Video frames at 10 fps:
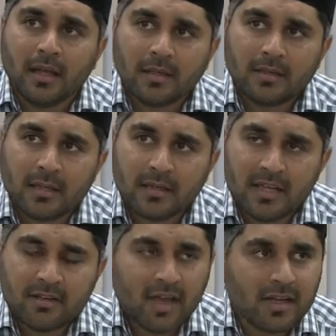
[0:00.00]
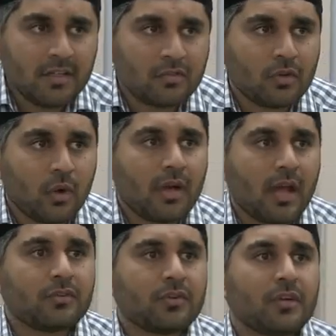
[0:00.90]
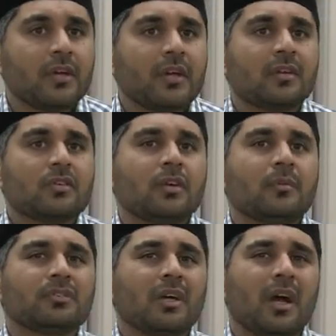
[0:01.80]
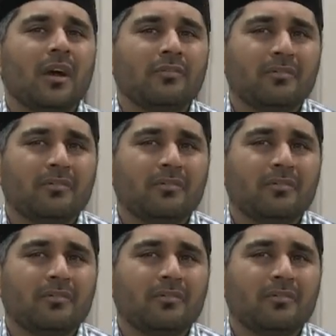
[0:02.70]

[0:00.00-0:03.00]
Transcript: didn't leave any stone unturned in terms of